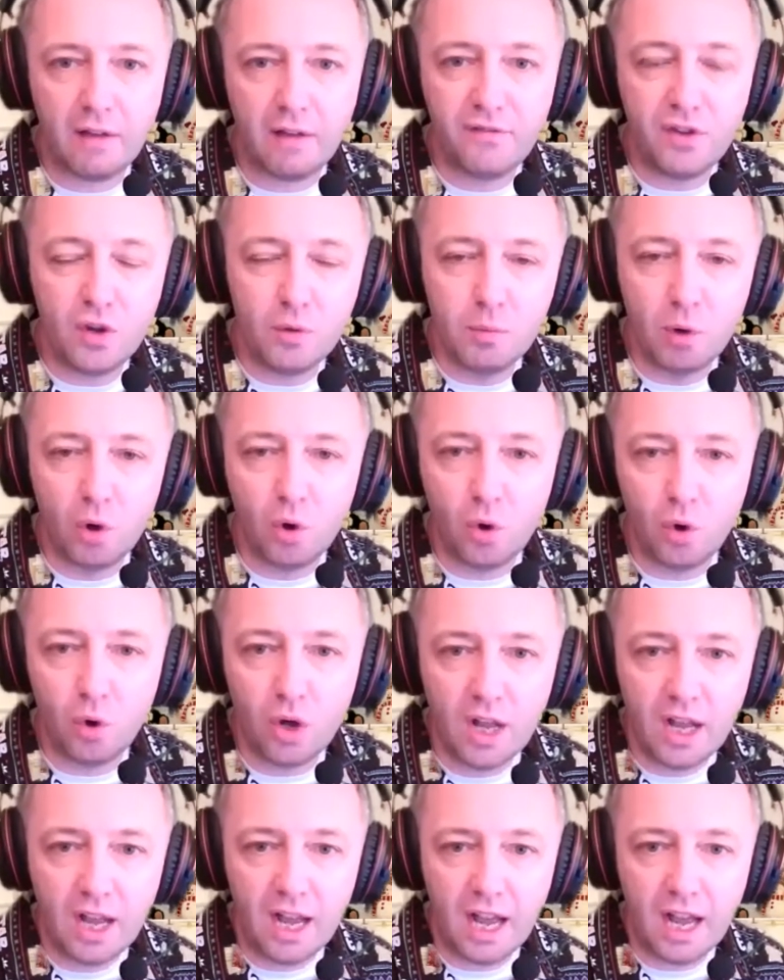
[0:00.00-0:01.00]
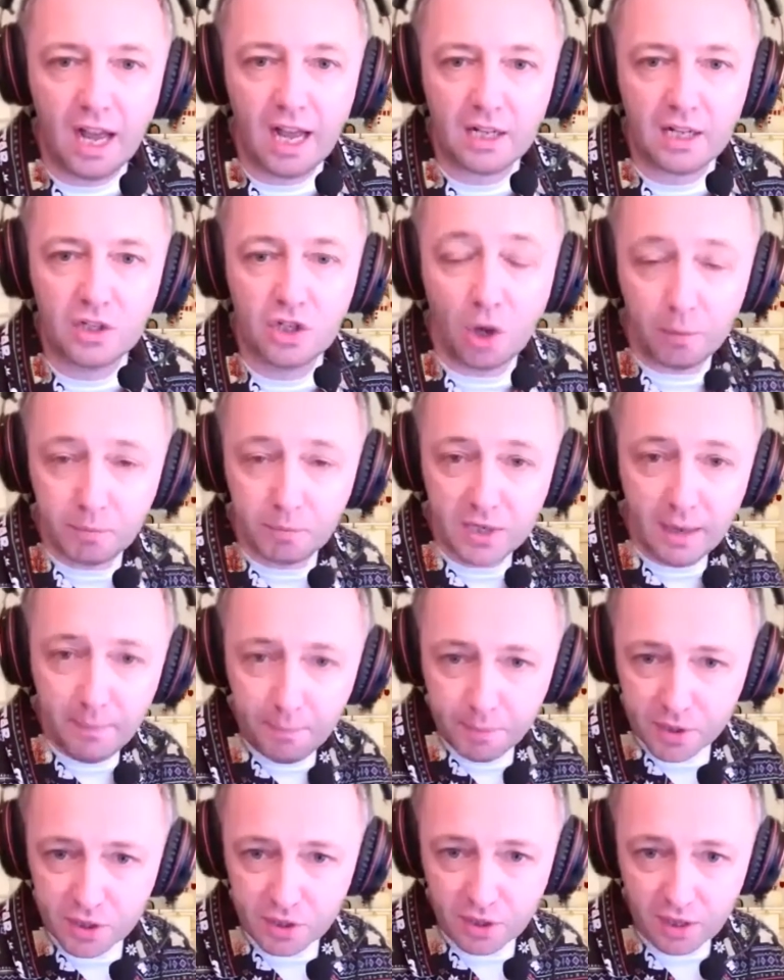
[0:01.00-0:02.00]
few more top
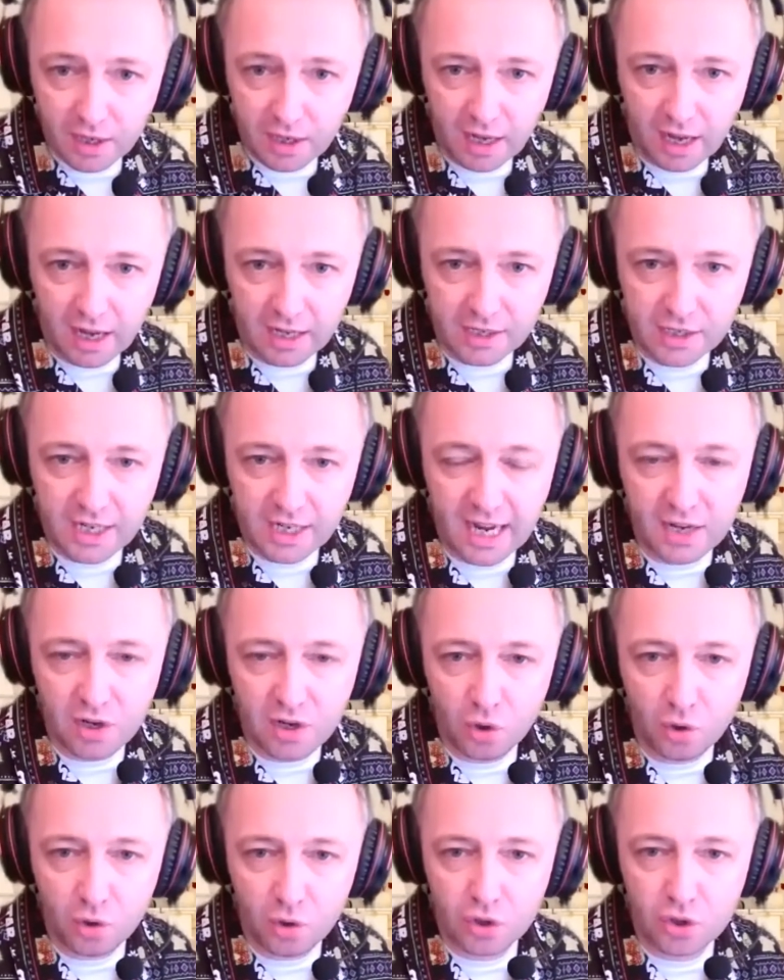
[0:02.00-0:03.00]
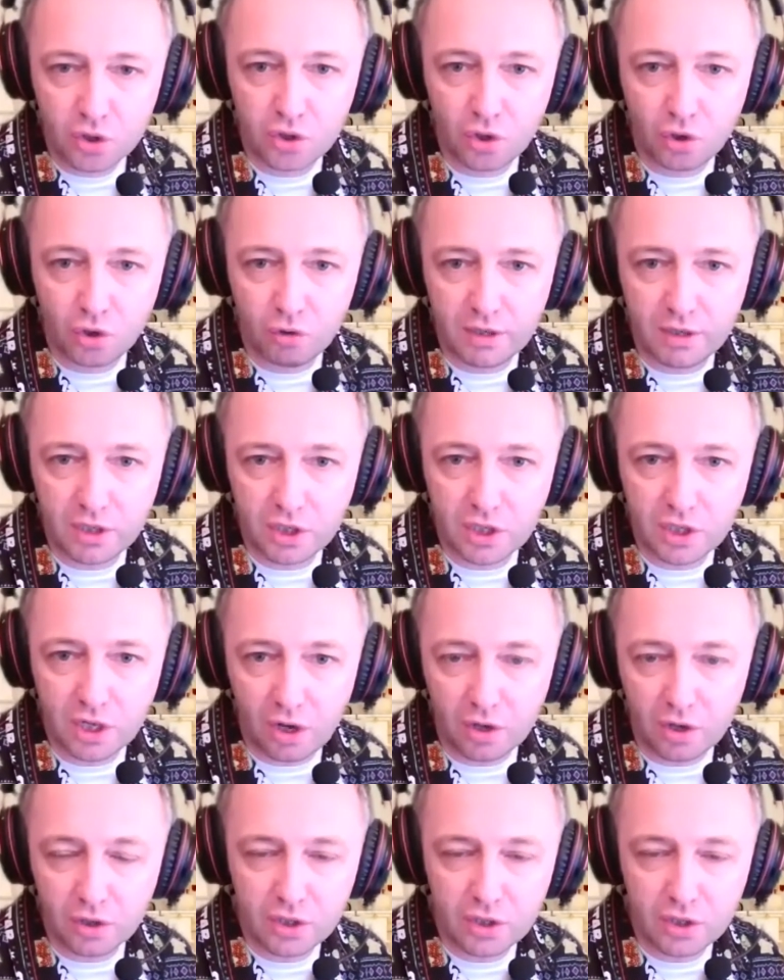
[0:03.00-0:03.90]
tips to get your story started.